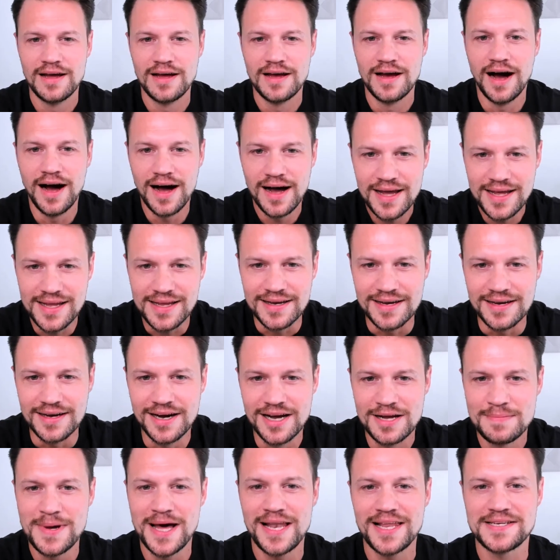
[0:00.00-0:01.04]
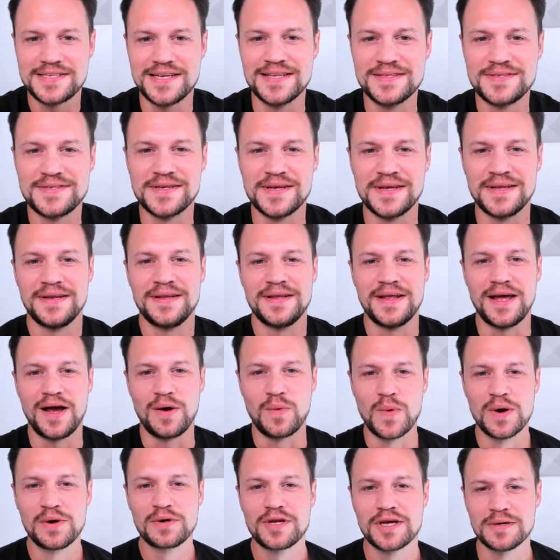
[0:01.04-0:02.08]
Hi, I'm Alex Henson, and
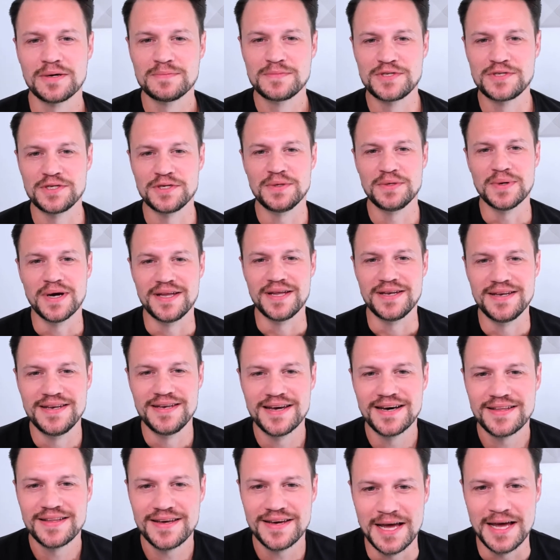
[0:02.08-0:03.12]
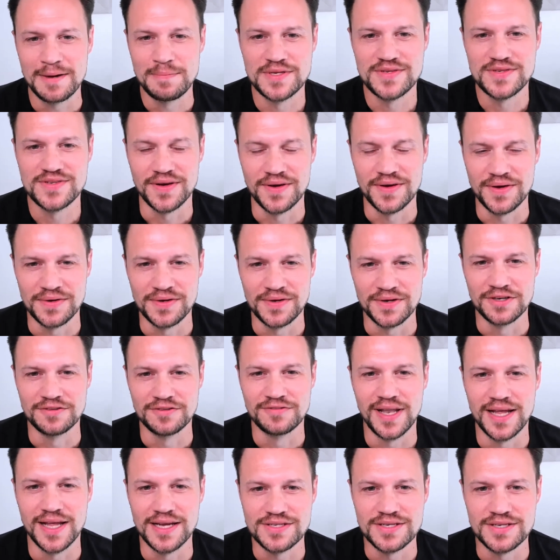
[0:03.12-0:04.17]
welcome to another episode
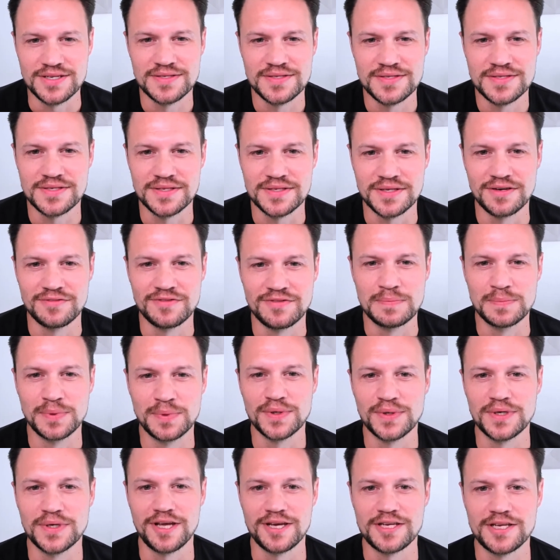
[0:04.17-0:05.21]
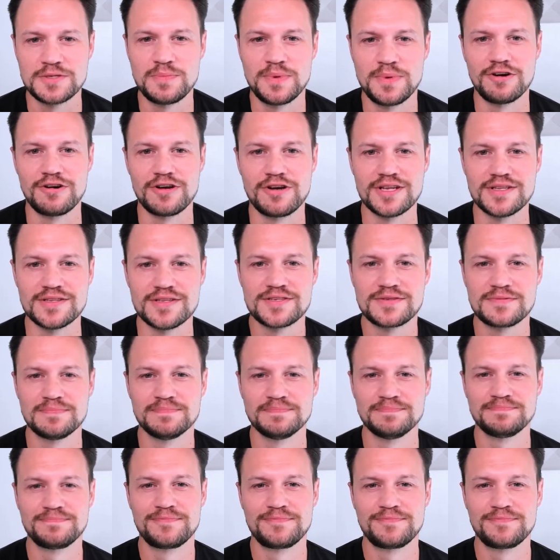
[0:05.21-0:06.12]
of Legends of Employee Experience.